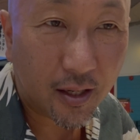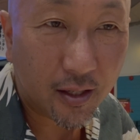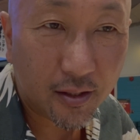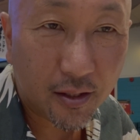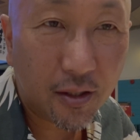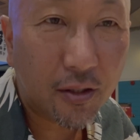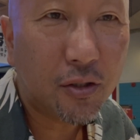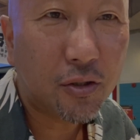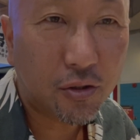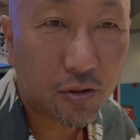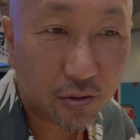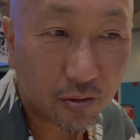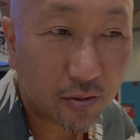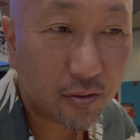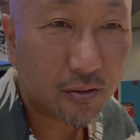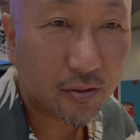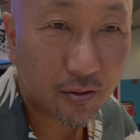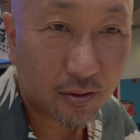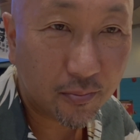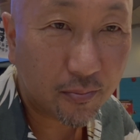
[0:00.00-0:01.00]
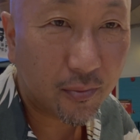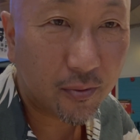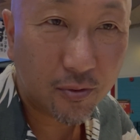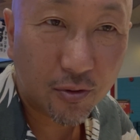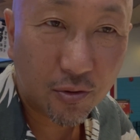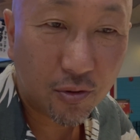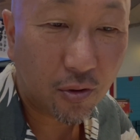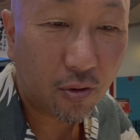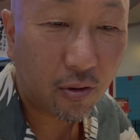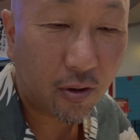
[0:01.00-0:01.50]
addiction.
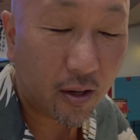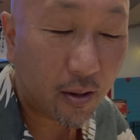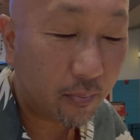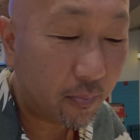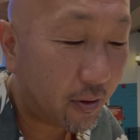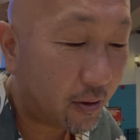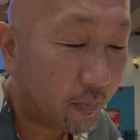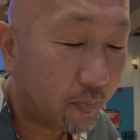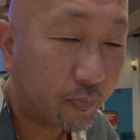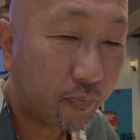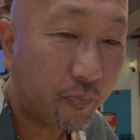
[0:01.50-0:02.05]
So happy.